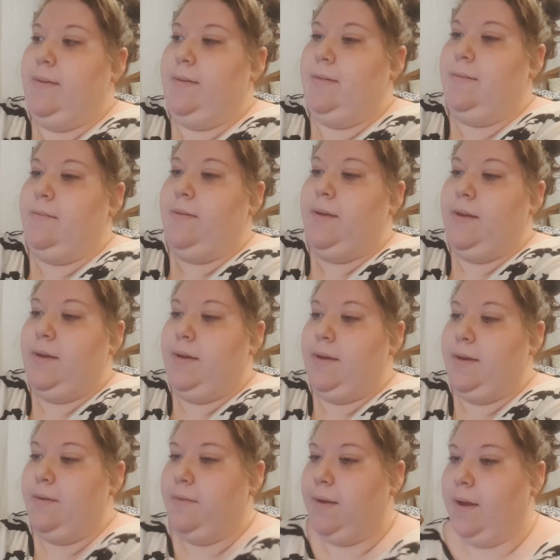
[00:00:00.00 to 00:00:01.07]
is really
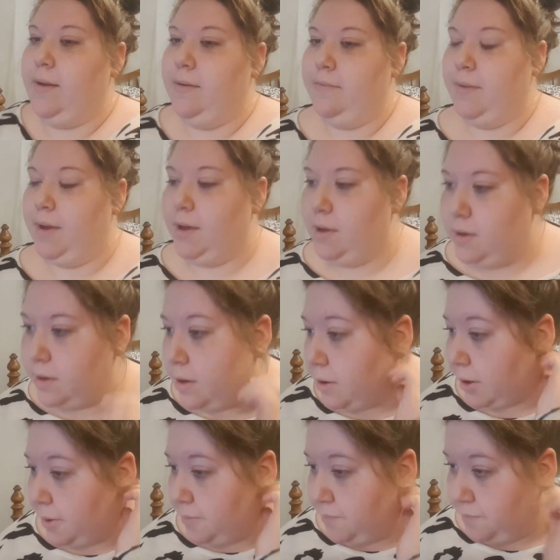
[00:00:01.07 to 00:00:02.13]
irritating me. Okay.